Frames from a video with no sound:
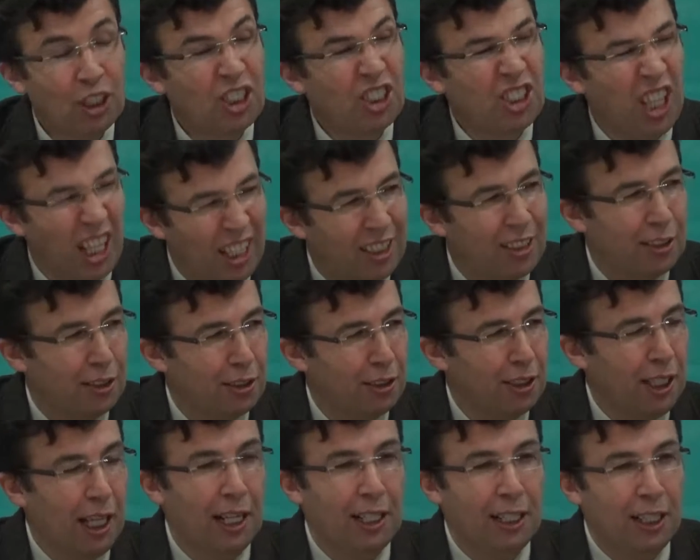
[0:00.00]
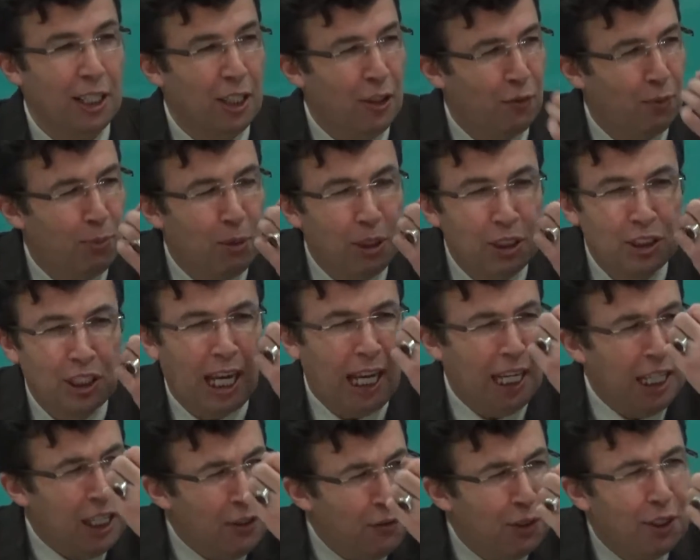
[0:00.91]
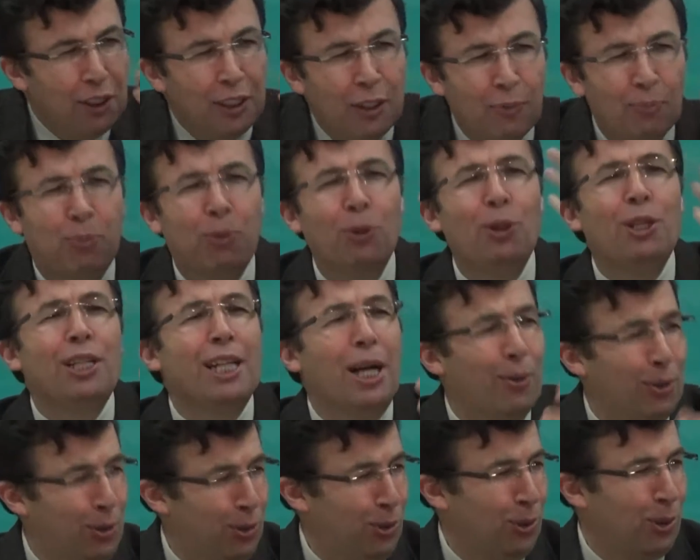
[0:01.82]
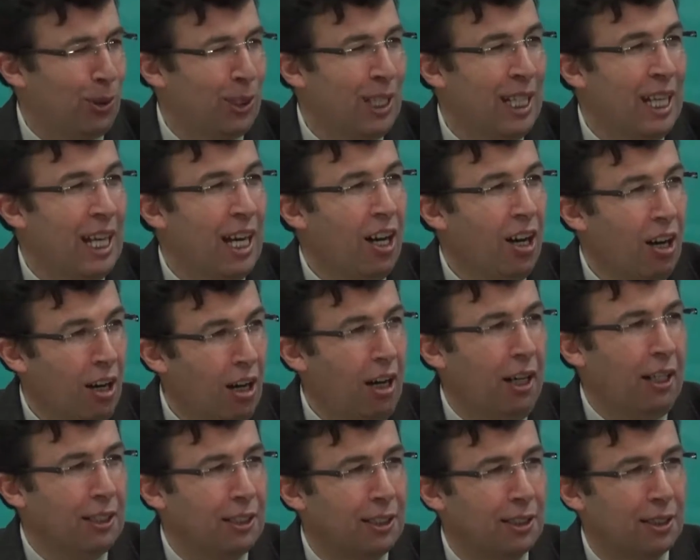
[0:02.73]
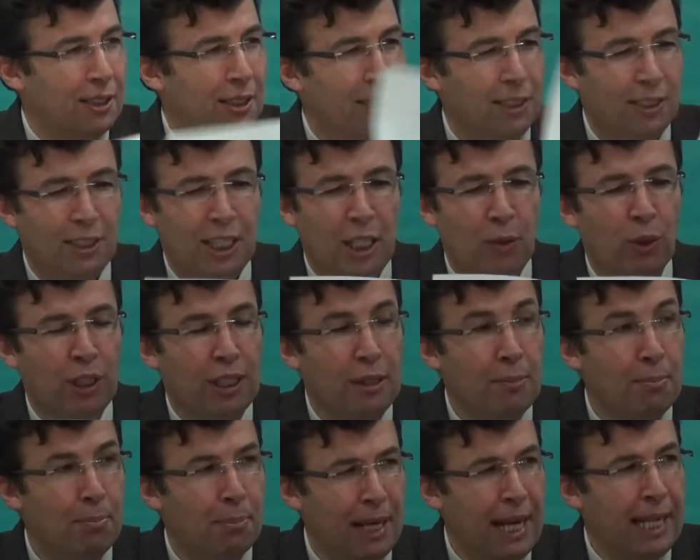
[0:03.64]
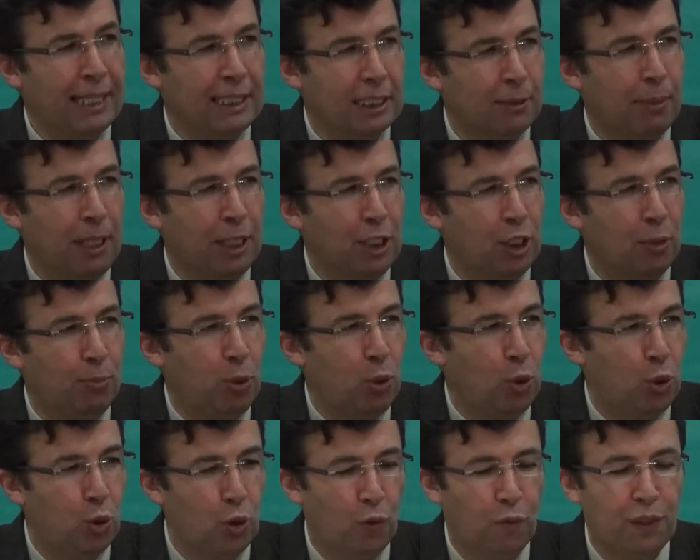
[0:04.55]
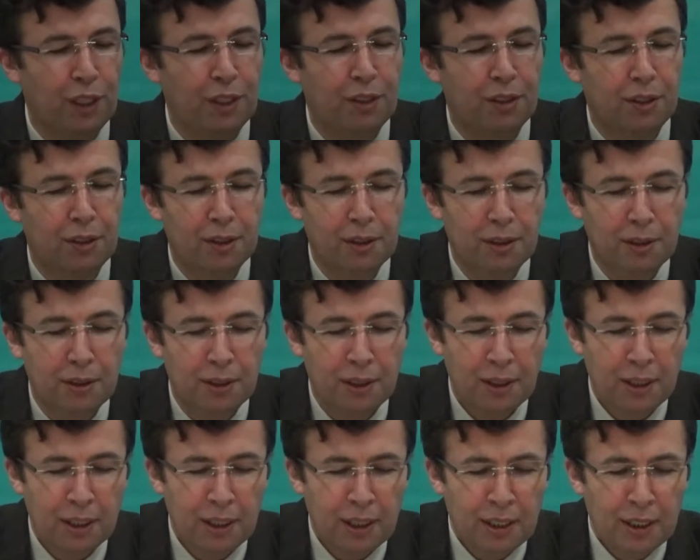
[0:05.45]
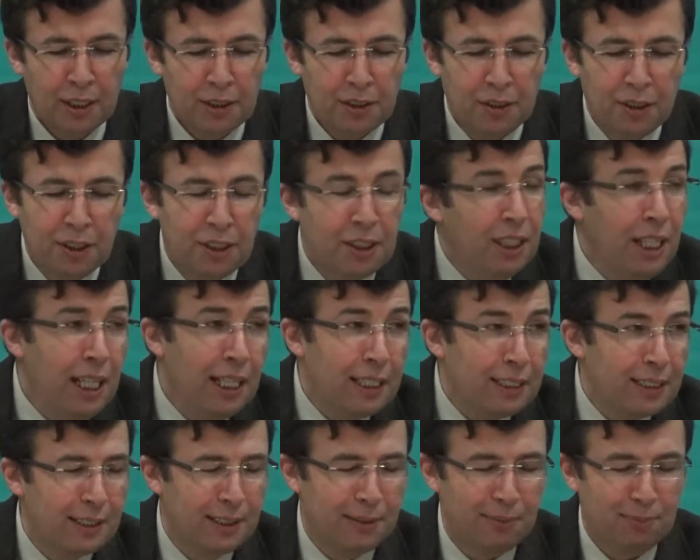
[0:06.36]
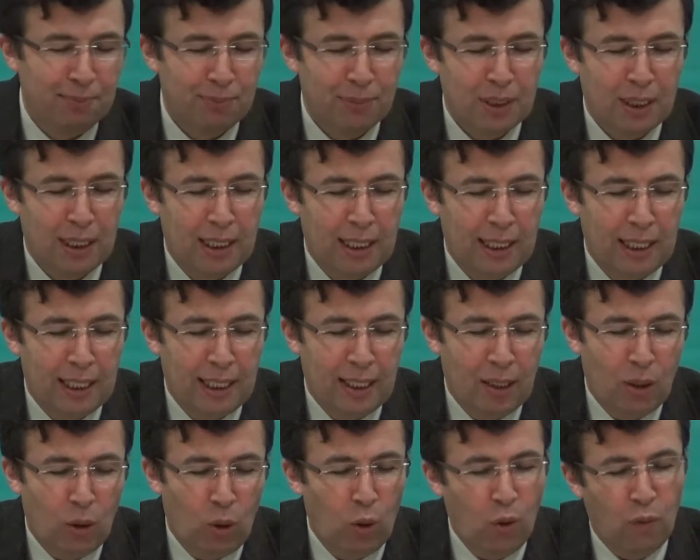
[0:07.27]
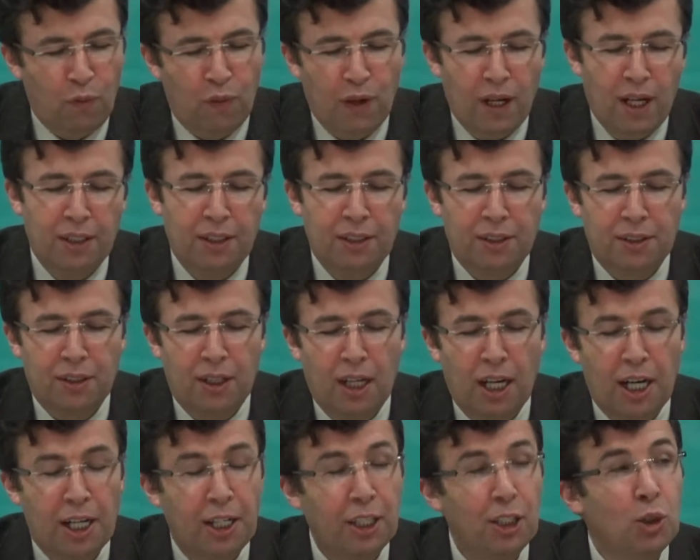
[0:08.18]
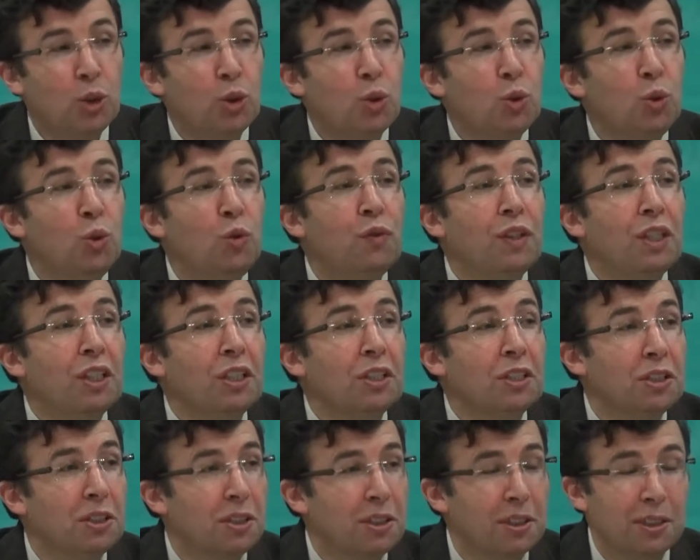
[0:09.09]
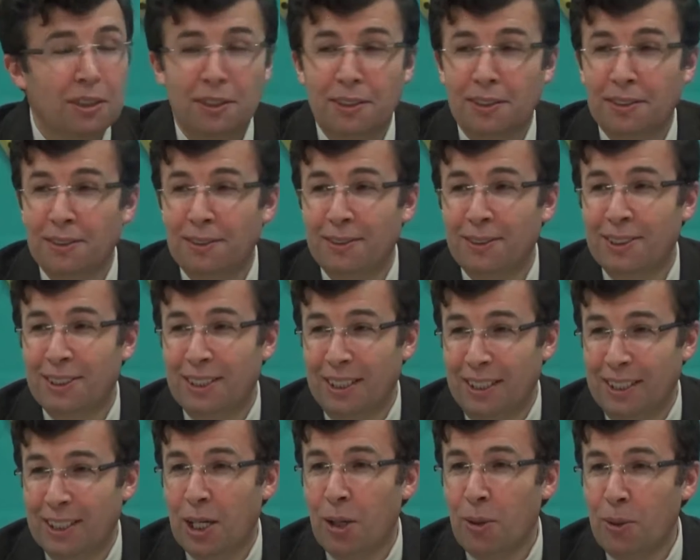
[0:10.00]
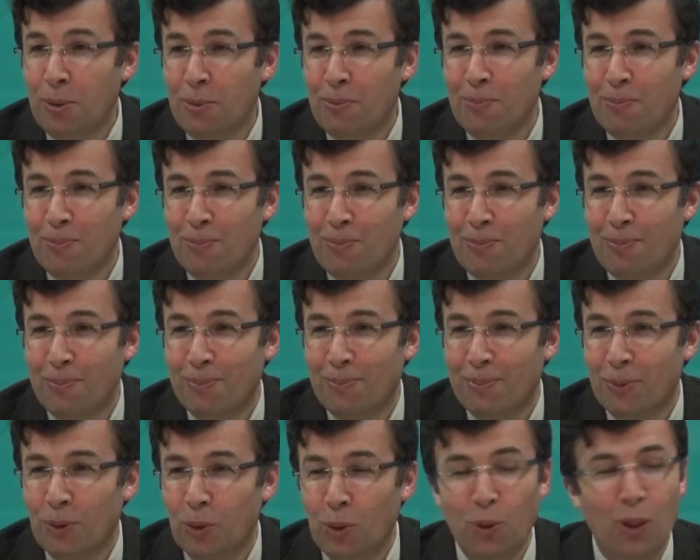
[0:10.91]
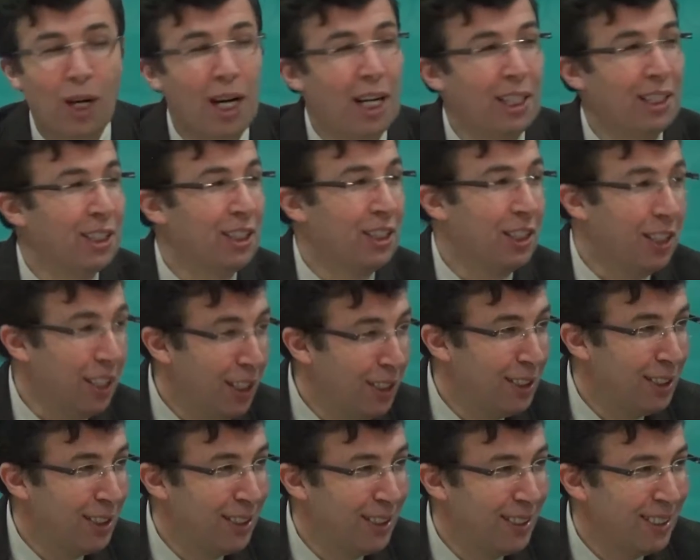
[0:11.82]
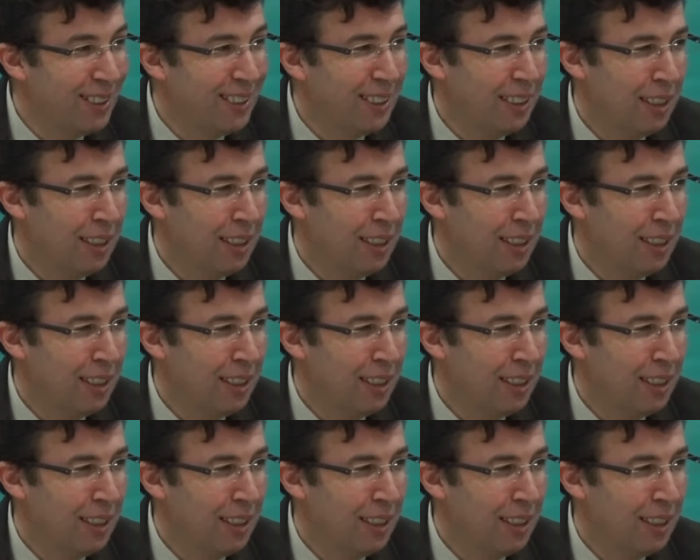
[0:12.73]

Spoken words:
the socket, it means even pulling out your eyes. They were impressed by the beauty of it. The Greeks, oh father, are the Sufis. See now, who are the Greeks?